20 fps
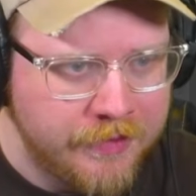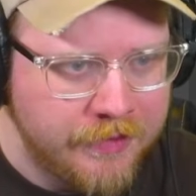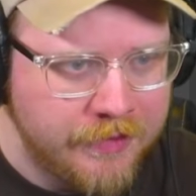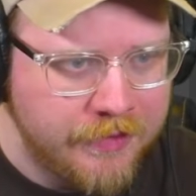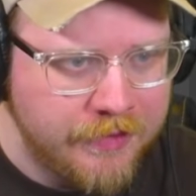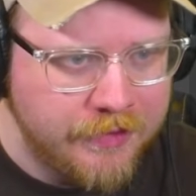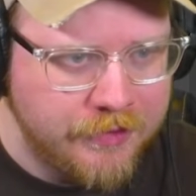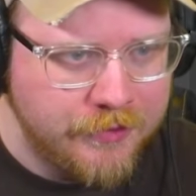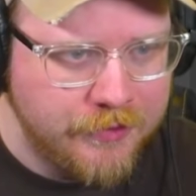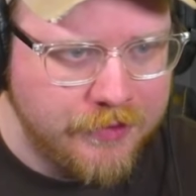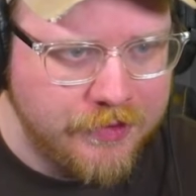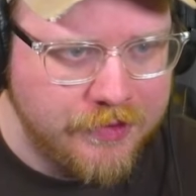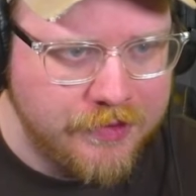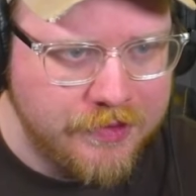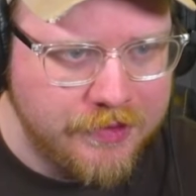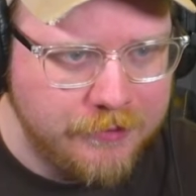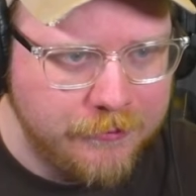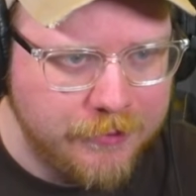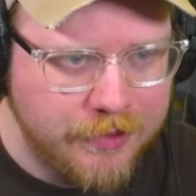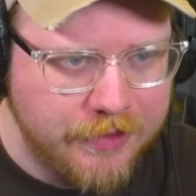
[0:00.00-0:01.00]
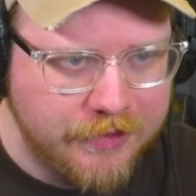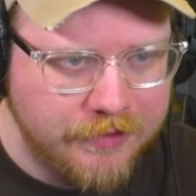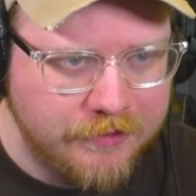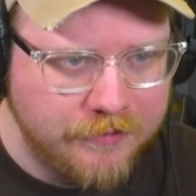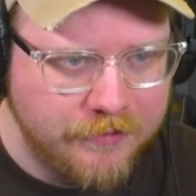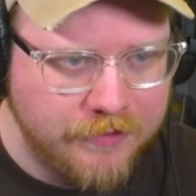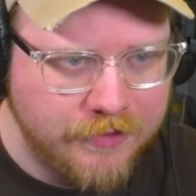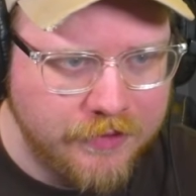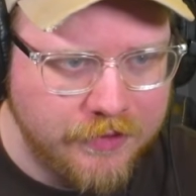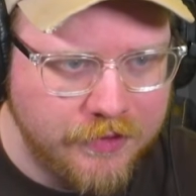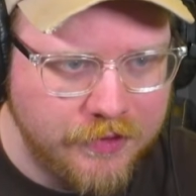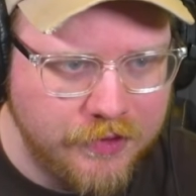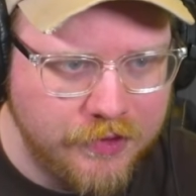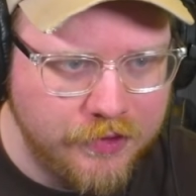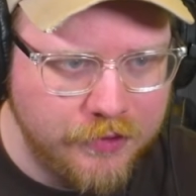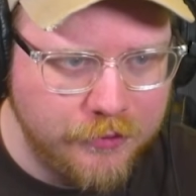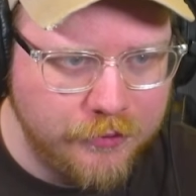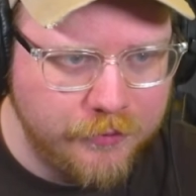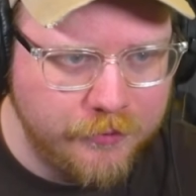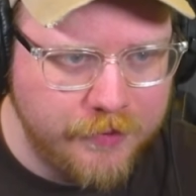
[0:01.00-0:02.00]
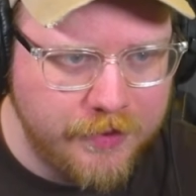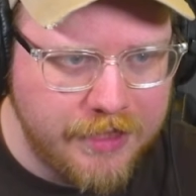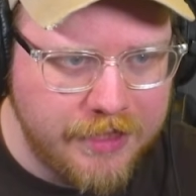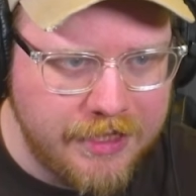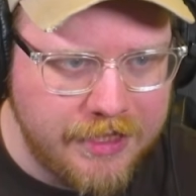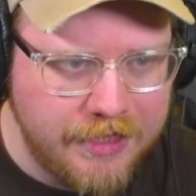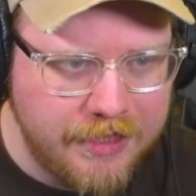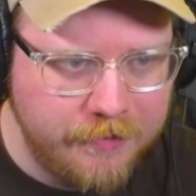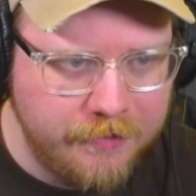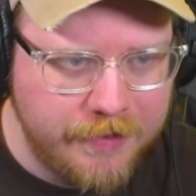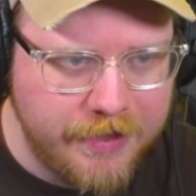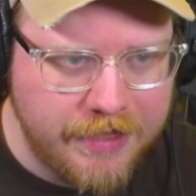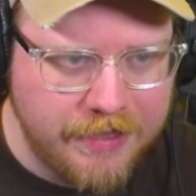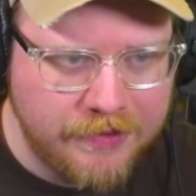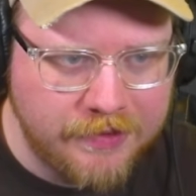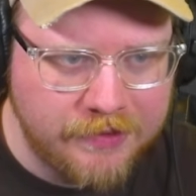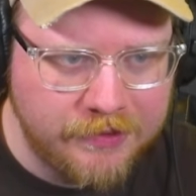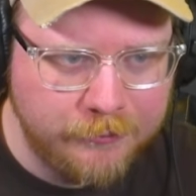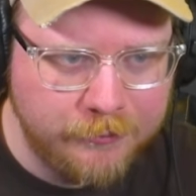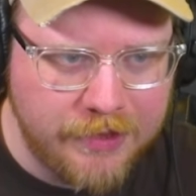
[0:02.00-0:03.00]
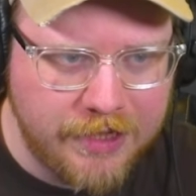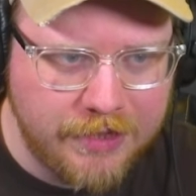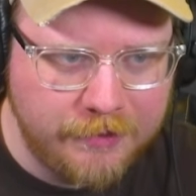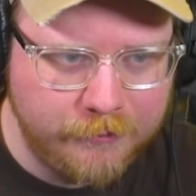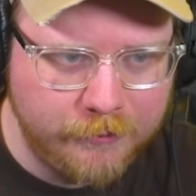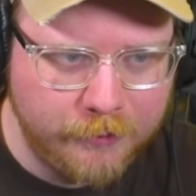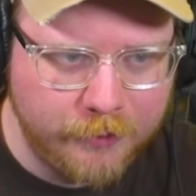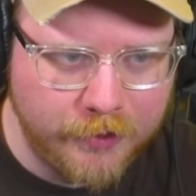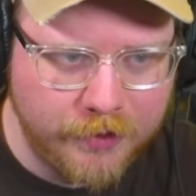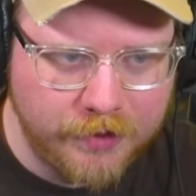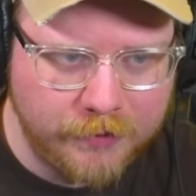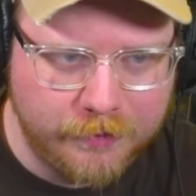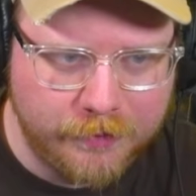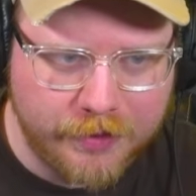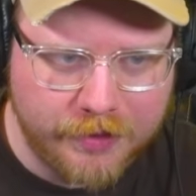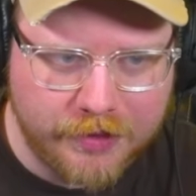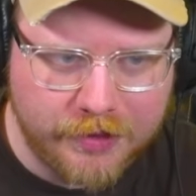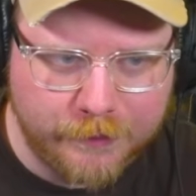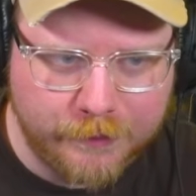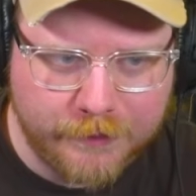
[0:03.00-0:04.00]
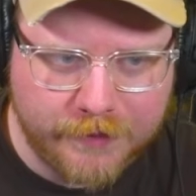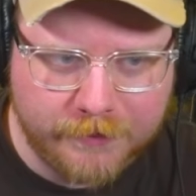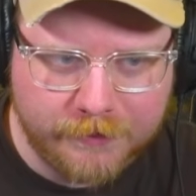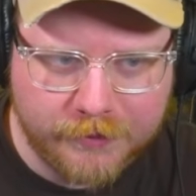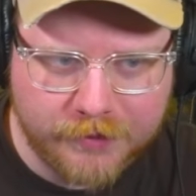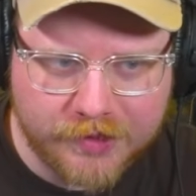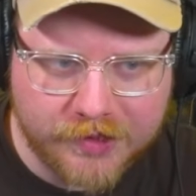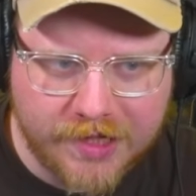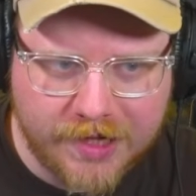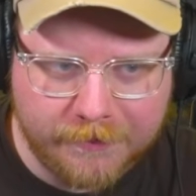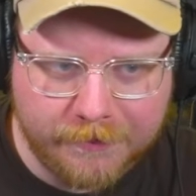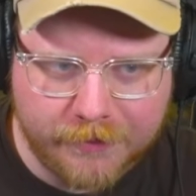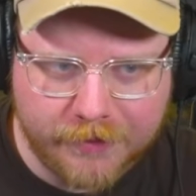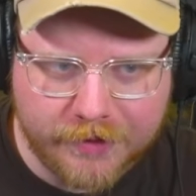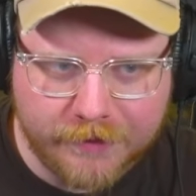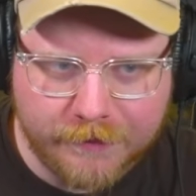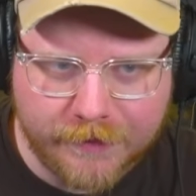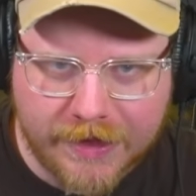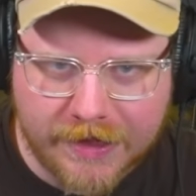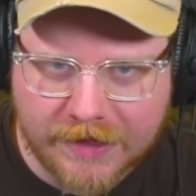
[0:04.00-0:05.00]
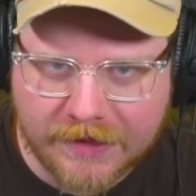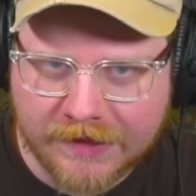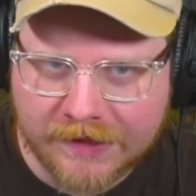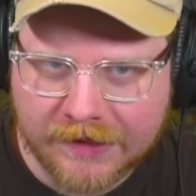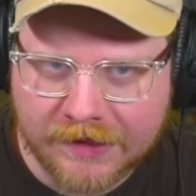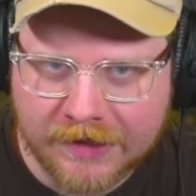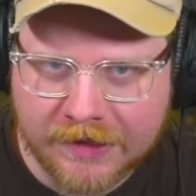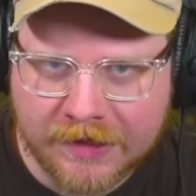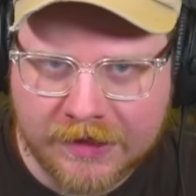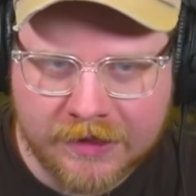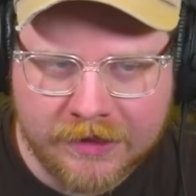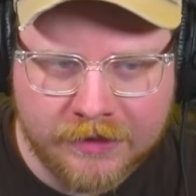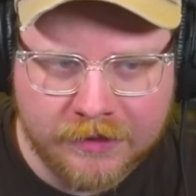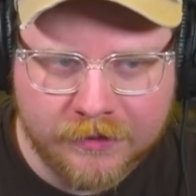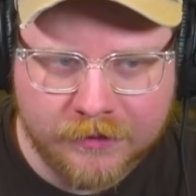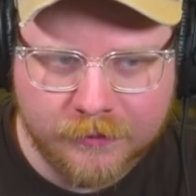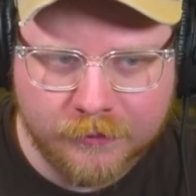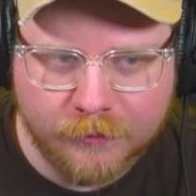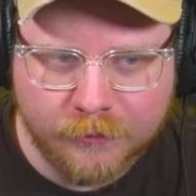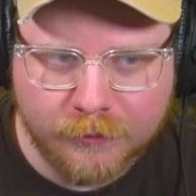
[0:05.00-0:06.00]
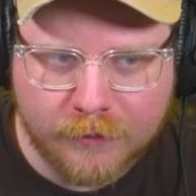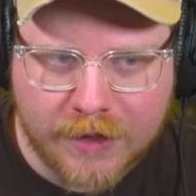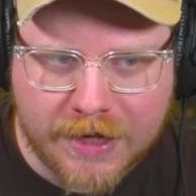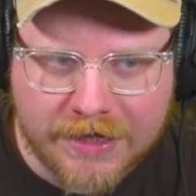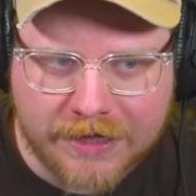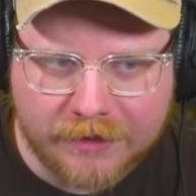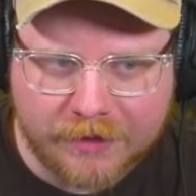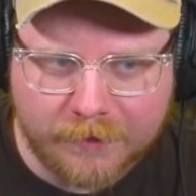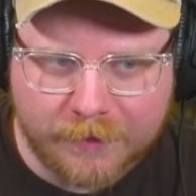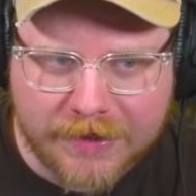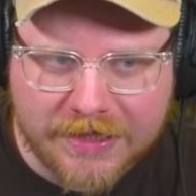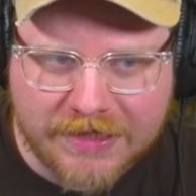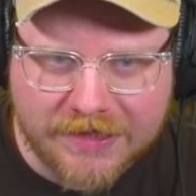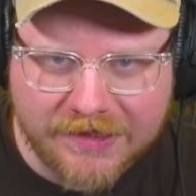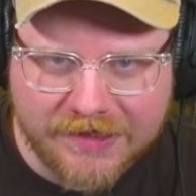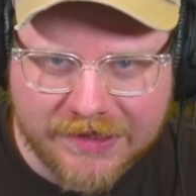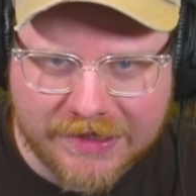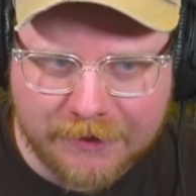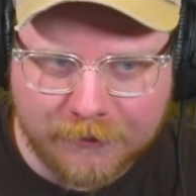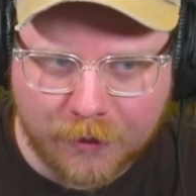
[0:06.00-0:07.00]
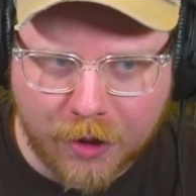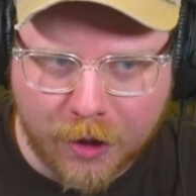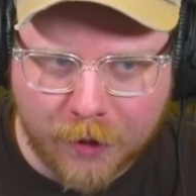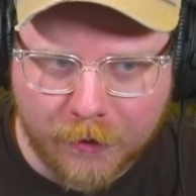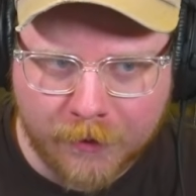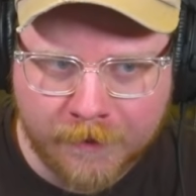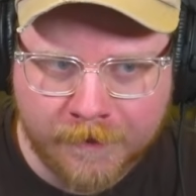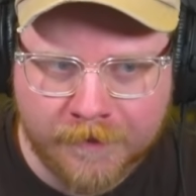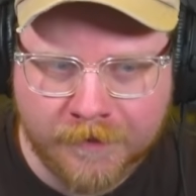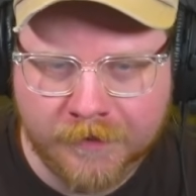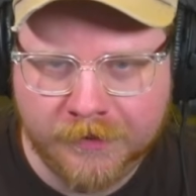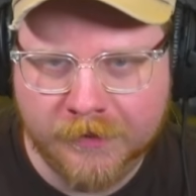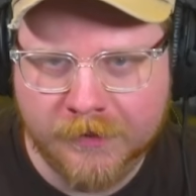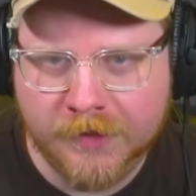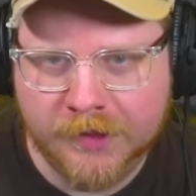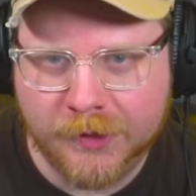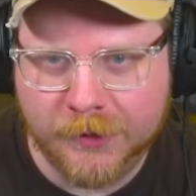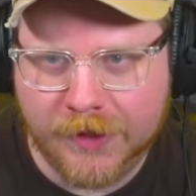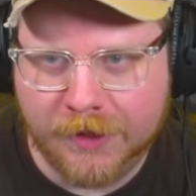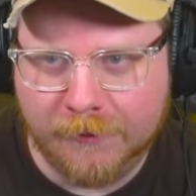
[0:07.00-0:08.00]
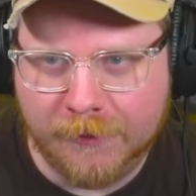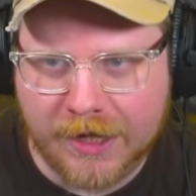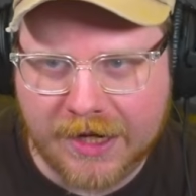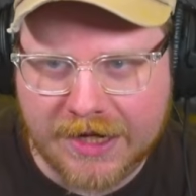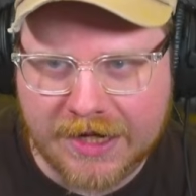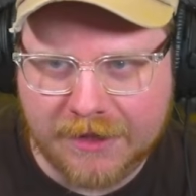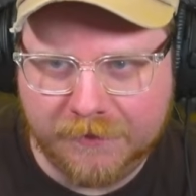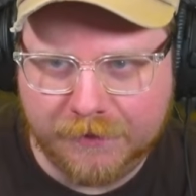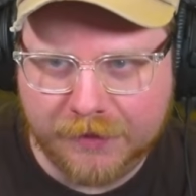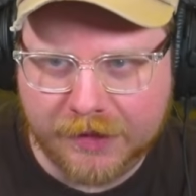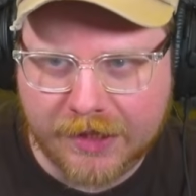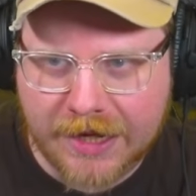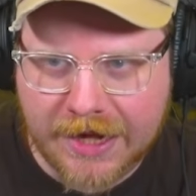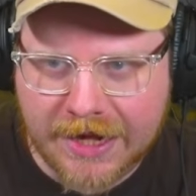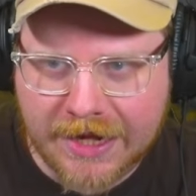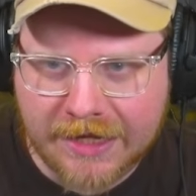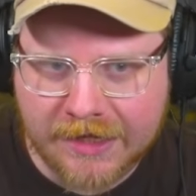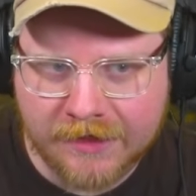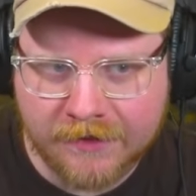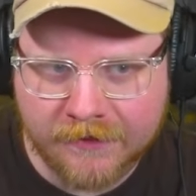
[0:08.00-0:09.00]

As you can see, when I zoom in a bit, we're going to put the Flipper Snapper event right at beat 0, so that when I hit play,